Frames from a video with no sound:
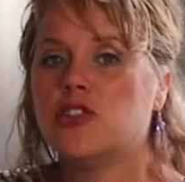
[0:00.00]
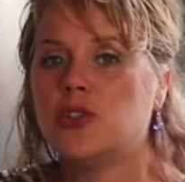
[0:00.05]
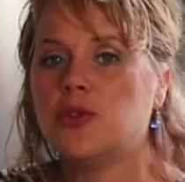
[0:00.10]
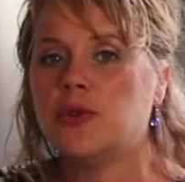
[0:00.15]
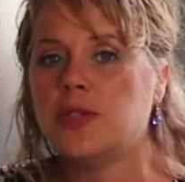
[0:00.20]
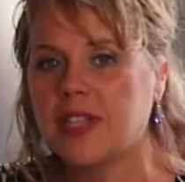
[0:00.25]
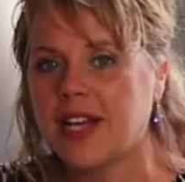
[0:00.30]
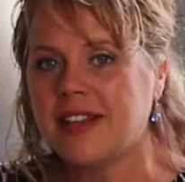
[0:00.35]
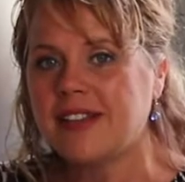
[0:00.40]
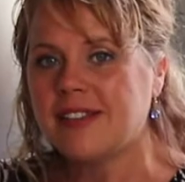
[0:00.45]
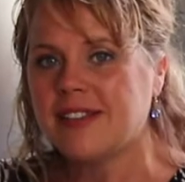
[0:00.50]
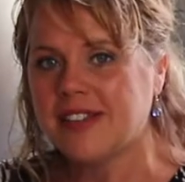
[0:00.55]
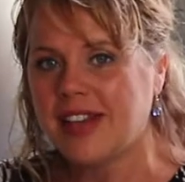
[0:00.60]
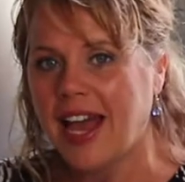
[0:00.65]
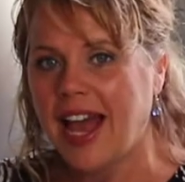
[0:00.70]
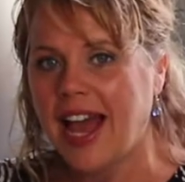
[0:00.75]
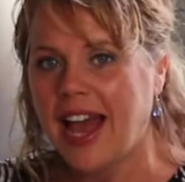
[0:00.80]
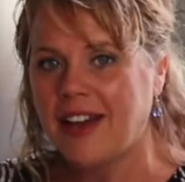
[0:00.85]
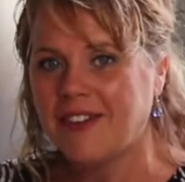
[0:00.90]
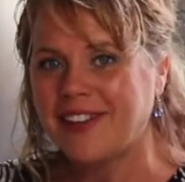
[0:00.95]
do nice to
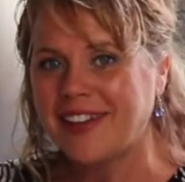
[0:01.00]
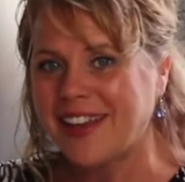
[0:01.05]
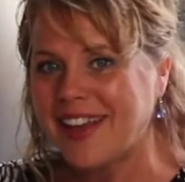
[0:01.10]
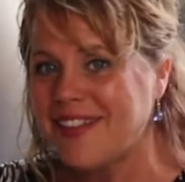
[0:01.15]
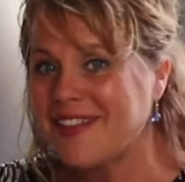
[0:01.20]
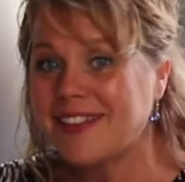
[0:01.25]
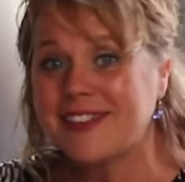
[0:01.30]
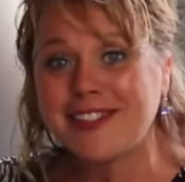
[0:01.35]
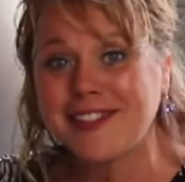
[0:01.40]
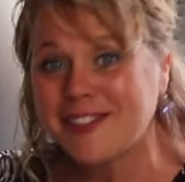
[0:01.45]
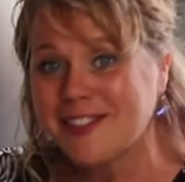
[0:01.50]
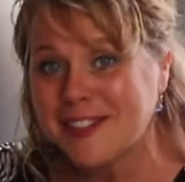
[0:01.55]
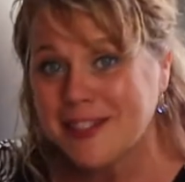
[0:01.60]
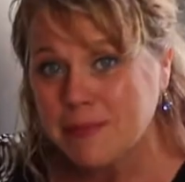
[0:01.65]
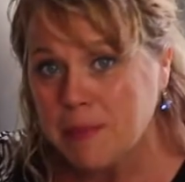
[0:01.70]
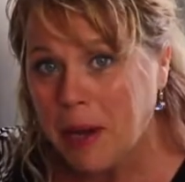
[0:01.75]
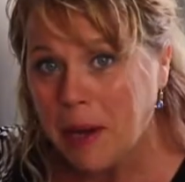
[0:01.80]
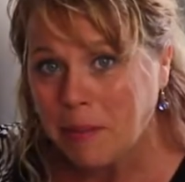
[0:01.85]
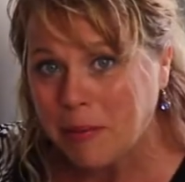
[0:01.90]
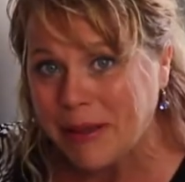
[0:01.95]
have. And again, this is just
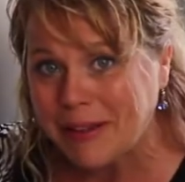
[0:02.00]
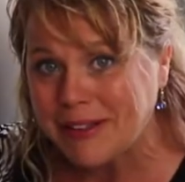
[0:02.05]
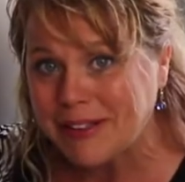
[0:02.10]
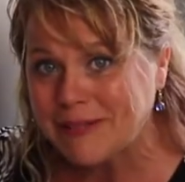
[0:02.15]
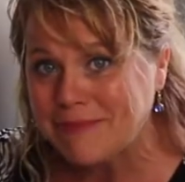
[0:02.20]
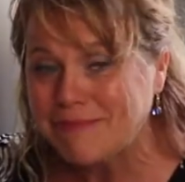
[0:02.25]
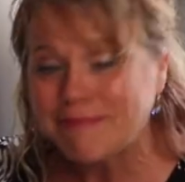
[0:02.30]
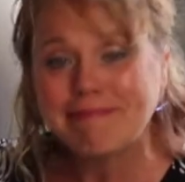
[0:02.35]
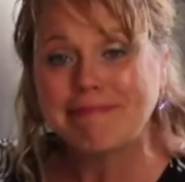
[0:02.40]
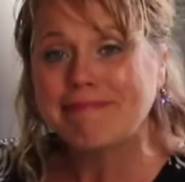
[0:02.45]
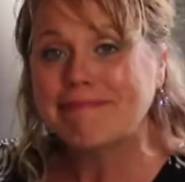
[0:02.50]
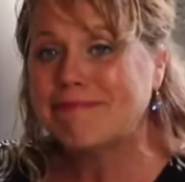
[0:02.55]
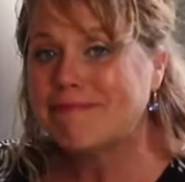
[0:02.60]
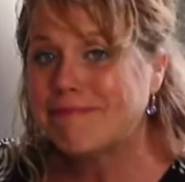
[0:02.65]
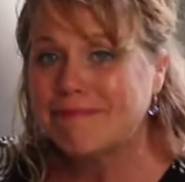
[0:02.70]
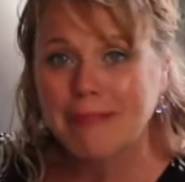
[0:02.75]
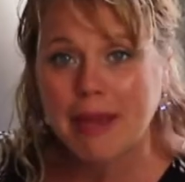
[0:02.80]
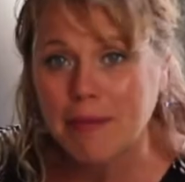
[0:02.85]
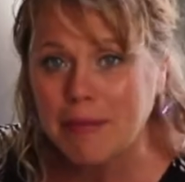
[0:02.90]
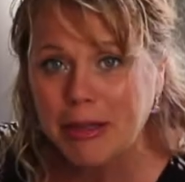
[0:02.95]
my opinion.
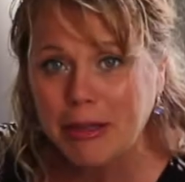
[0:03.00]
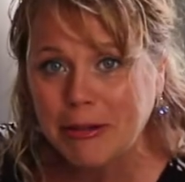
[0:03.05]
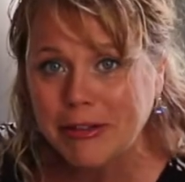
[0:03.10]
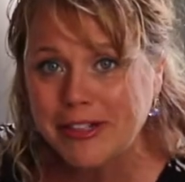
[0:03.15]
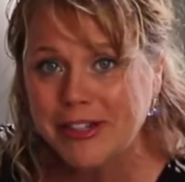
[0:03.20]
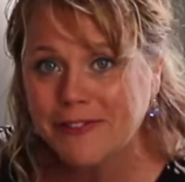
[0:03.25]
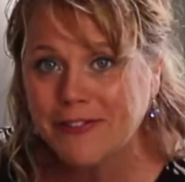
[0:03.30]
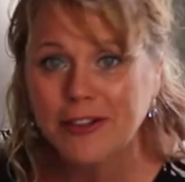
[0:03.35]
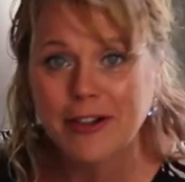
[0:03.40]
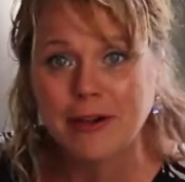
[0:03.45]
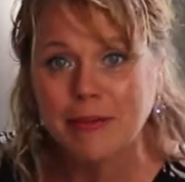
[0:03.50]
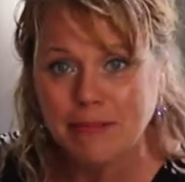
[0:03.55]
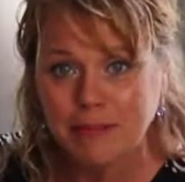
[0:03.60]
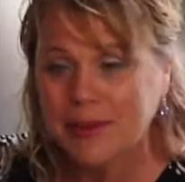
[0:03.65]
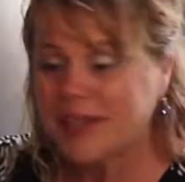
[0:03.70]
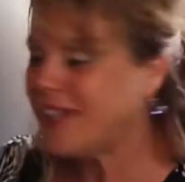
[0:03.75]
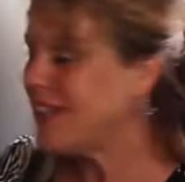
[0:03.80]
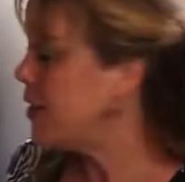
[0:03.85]
Maybe you differ, but